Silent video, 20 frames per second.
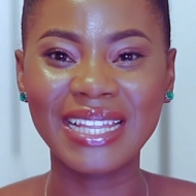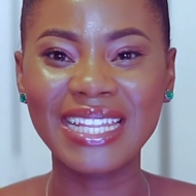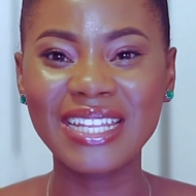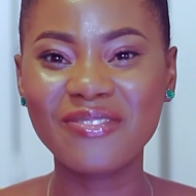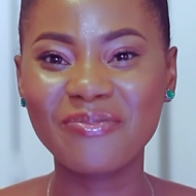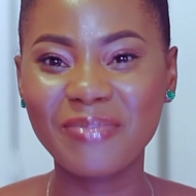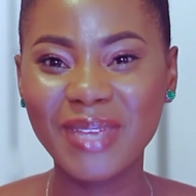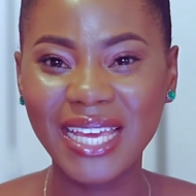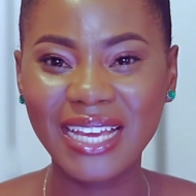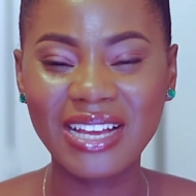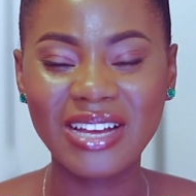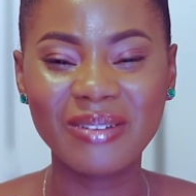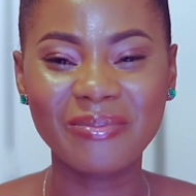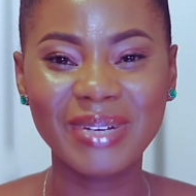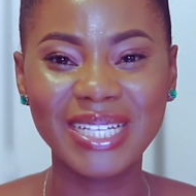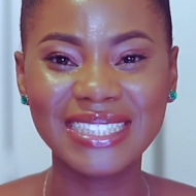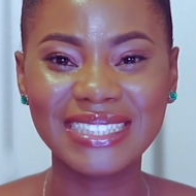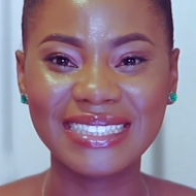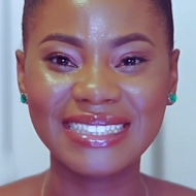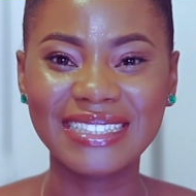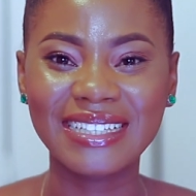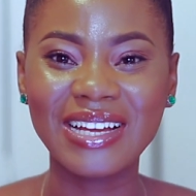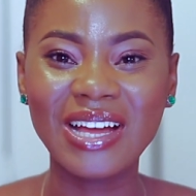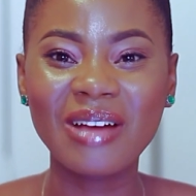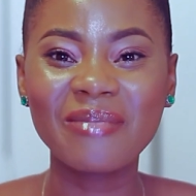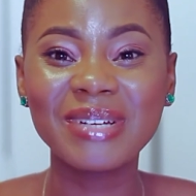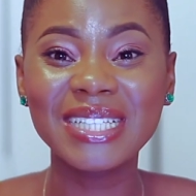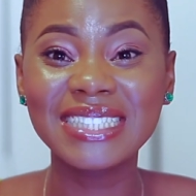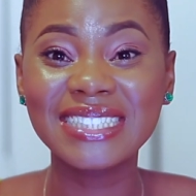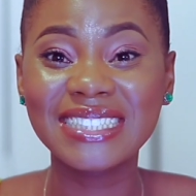leave me a comment in the
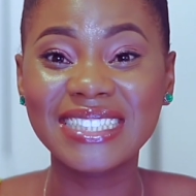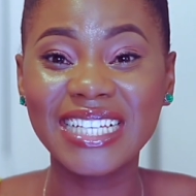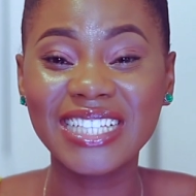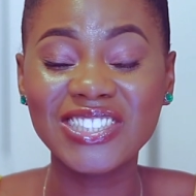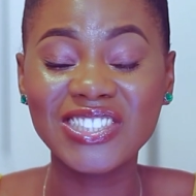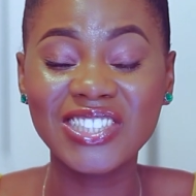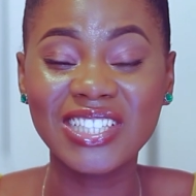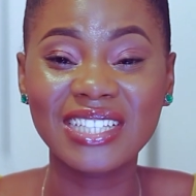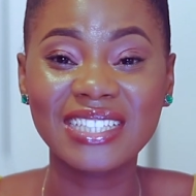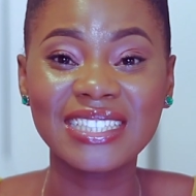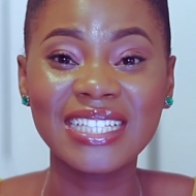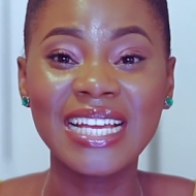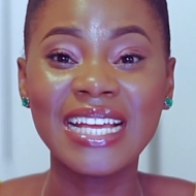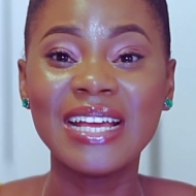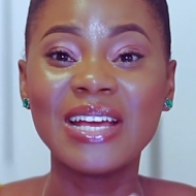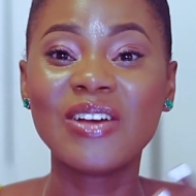comment section.